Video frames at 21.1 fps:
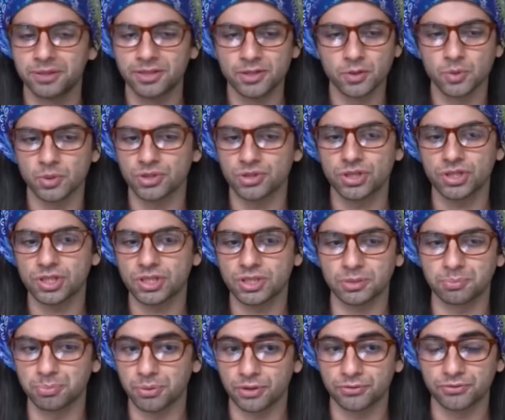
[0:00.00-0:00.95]
but this was
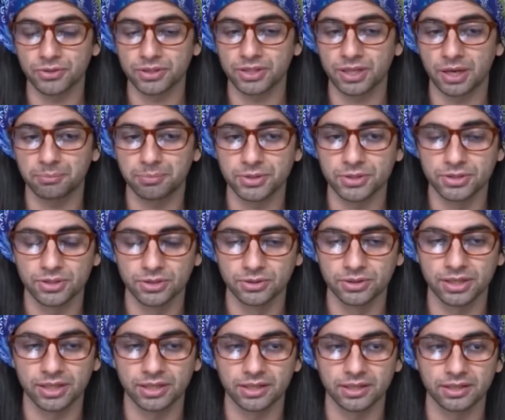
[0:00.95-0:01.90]
just the perfect
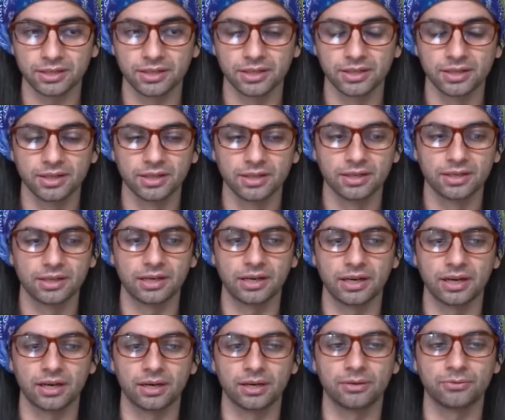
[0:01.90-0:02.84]
opportunity
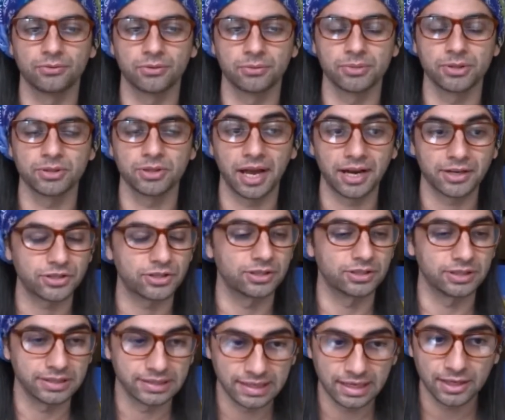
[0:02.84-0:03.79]
uh, for me to
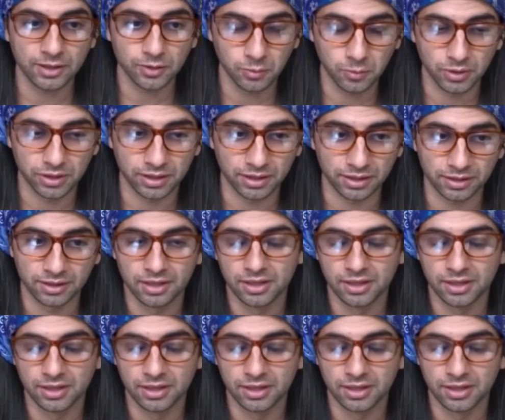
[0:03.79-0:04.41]
actually get